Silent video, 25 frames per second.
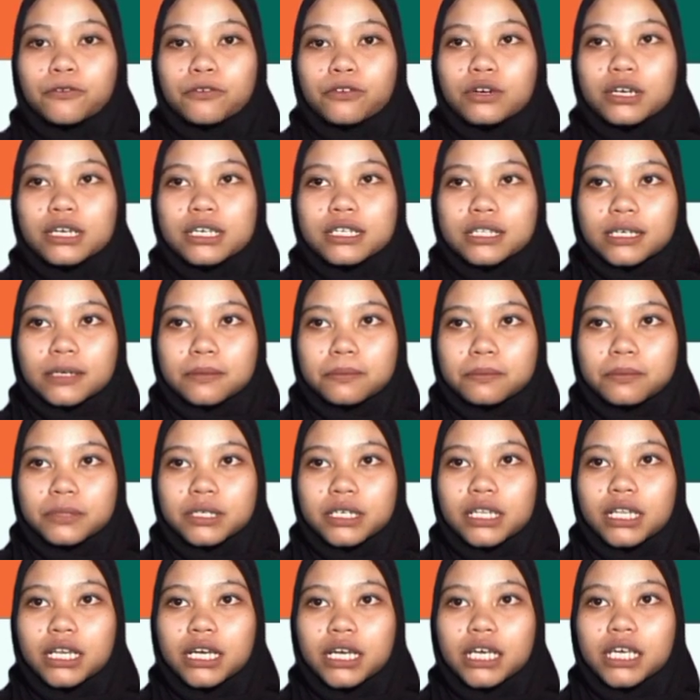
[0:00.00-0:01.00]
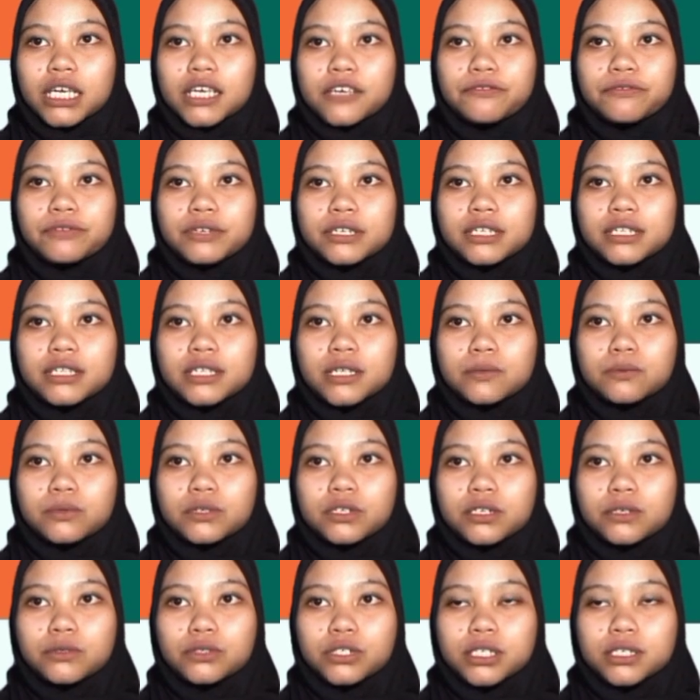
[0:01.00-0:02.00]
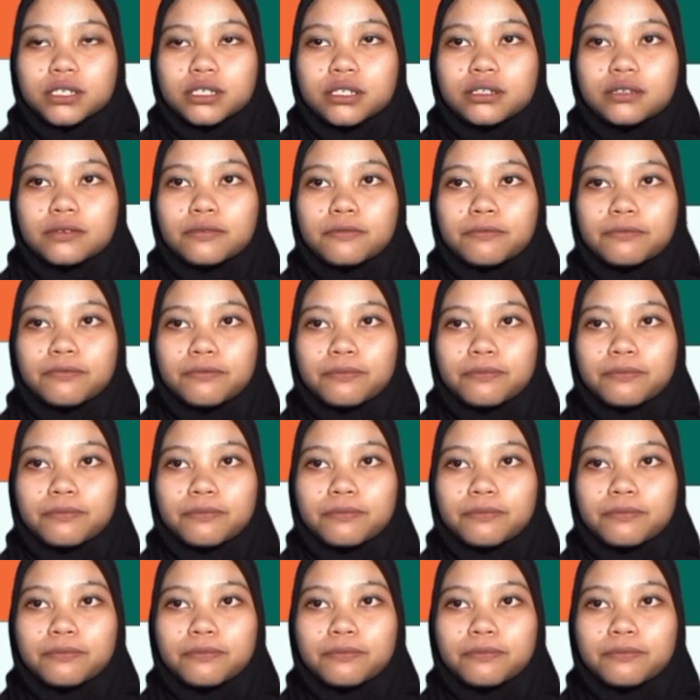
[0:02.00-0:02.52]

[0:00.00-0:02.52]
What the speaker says: For example, if the subscription